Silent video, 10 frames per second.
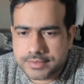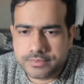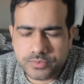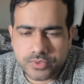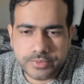
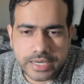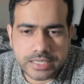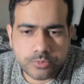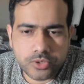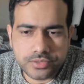from
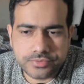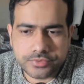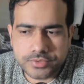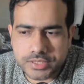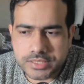that point of
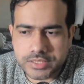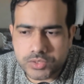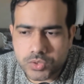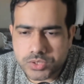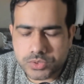view,
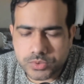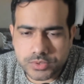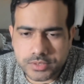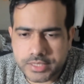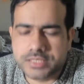
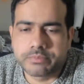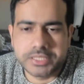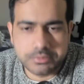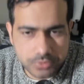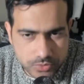also there is a
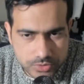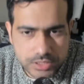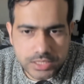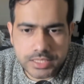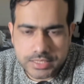bit more
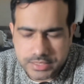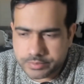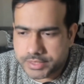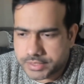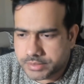
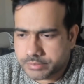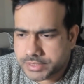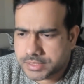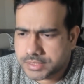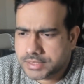stability.
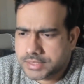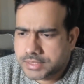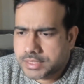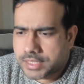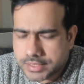But
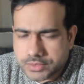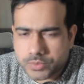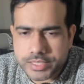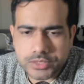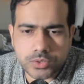
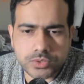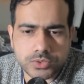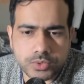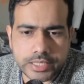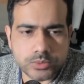otherwise,
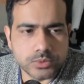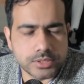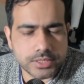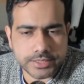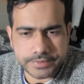also I would
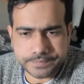say